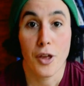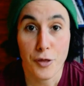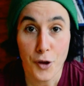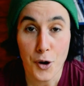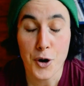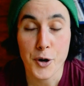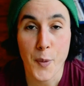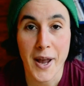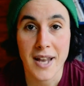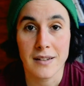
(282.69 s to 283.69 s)
The third
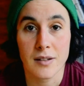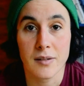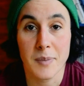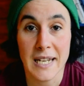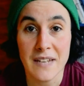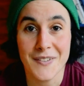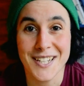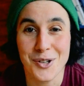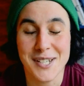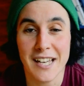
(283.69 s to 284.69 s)
way to believe
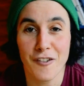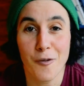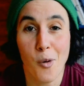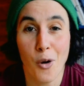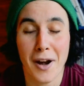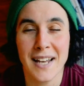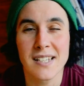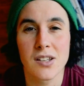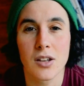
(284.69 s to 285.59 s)
in yourself more is